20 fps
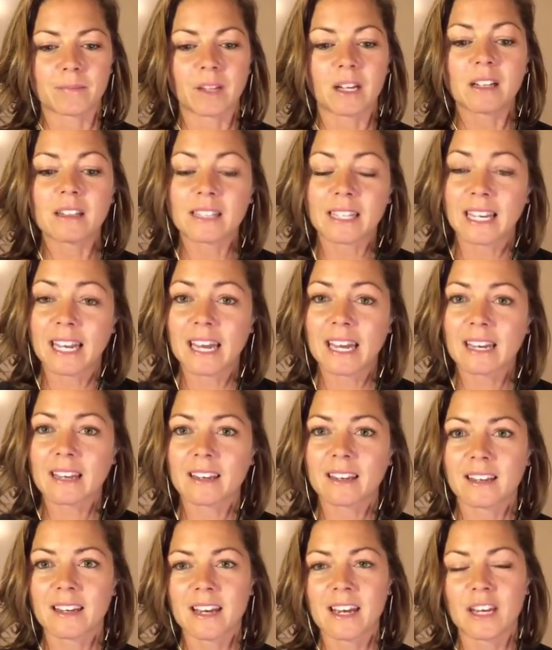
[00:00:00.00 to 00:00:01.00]

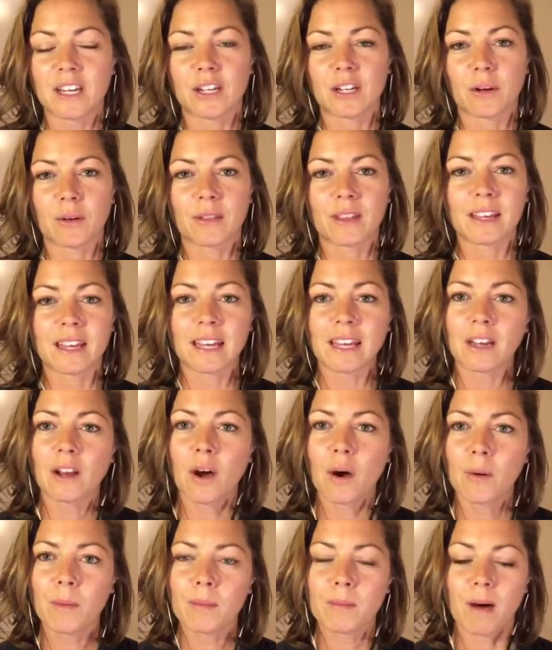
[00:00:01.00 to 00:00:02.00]
clinic, the
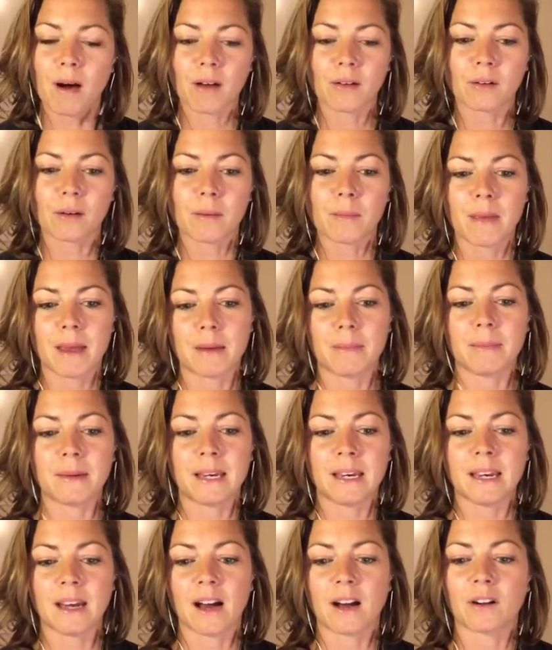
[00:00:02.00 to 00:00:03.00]
in-home model may
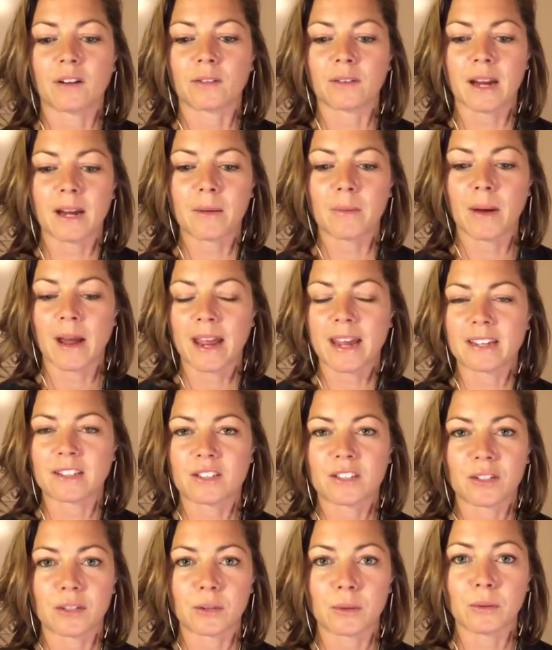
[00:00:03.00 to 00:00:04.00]
be a great way
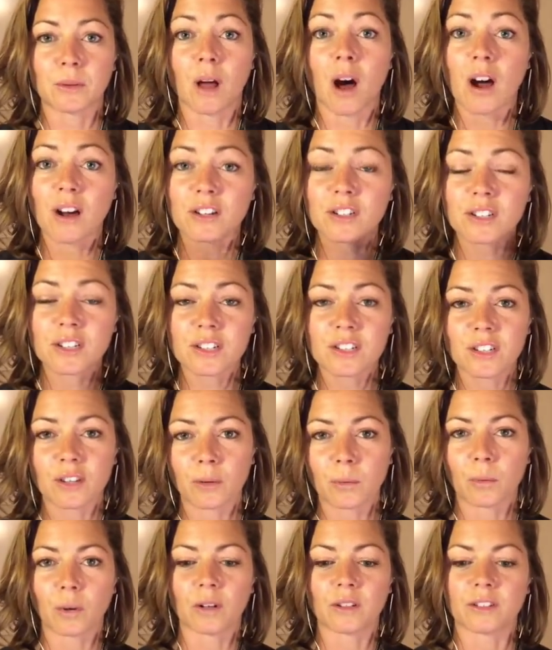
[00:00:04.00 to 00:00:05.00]
to launch into the
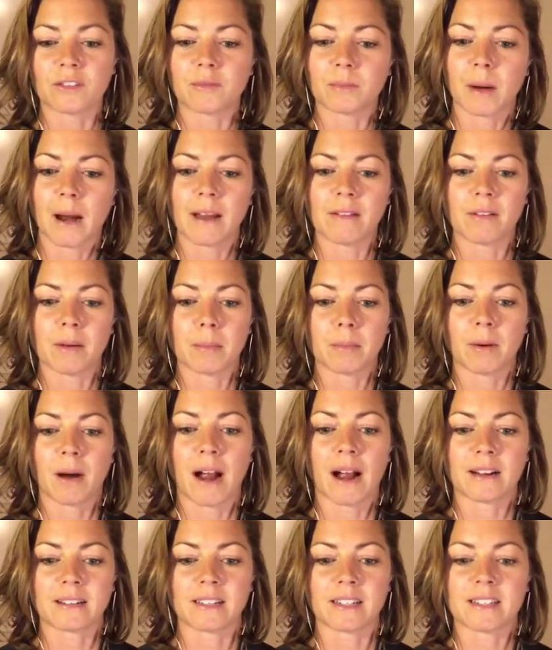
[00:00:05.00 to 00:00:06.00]
world of private
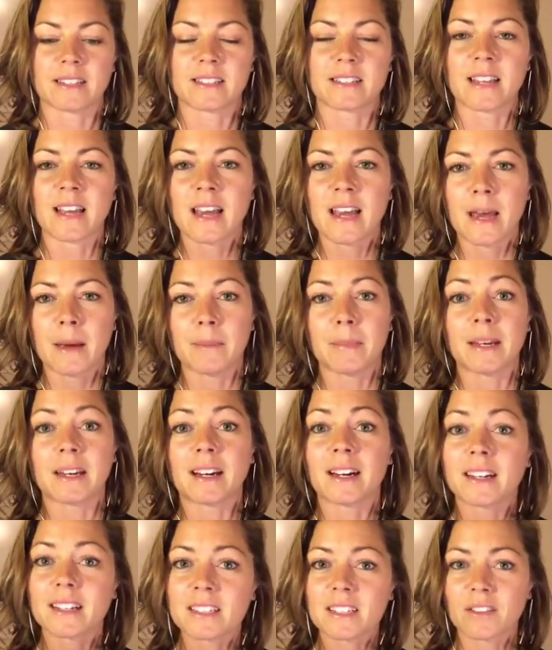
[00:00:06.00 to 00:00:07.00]
practice
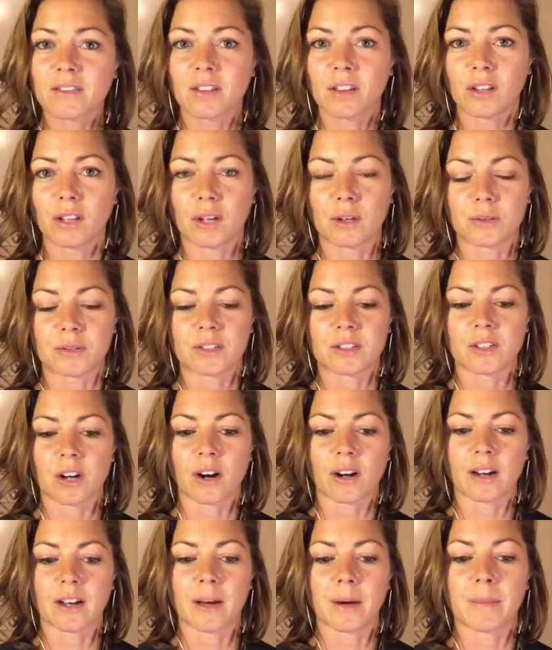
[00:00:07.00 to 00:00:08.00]
because of the low
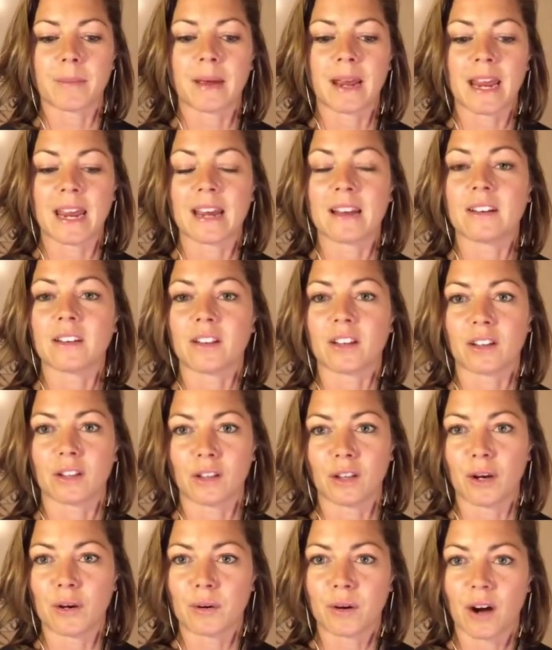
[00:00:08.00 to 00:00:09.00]
startup and the
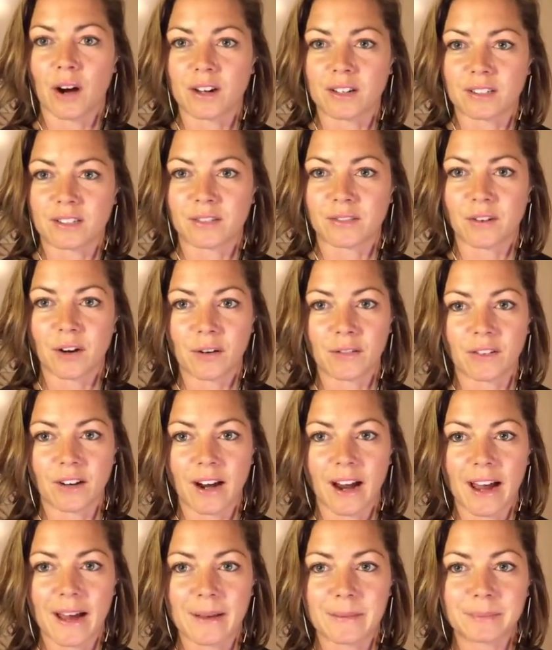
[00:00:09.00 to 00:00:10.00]
low cost of
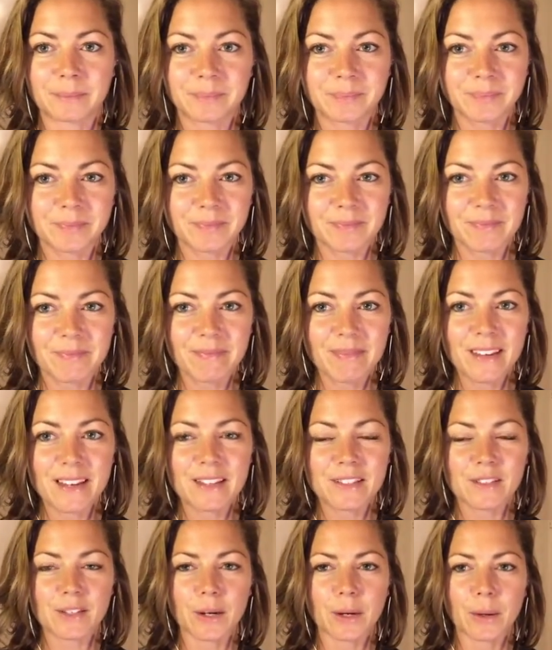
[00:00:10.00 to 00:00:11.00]
overhead.
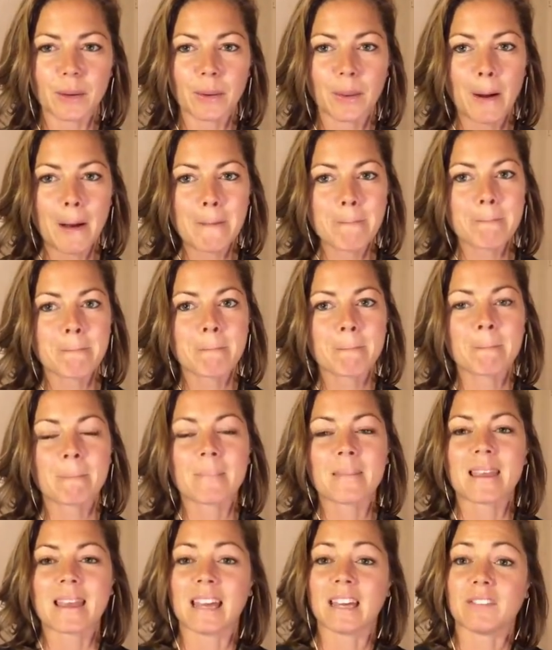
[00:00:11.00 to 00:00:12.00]
So
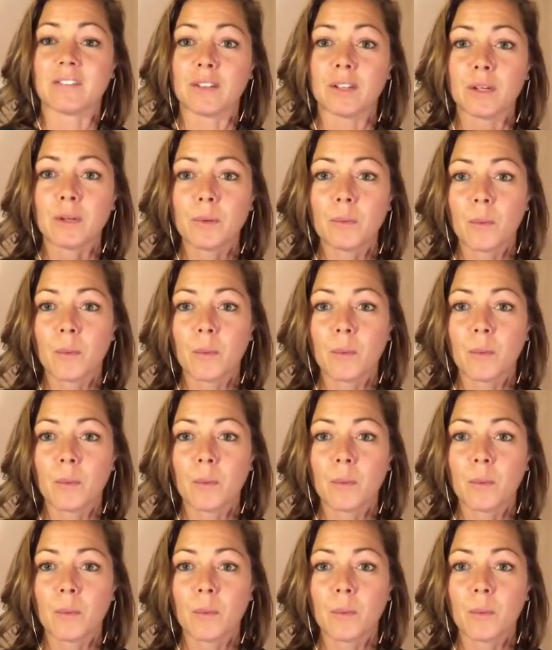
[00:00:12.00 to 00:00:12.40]
if you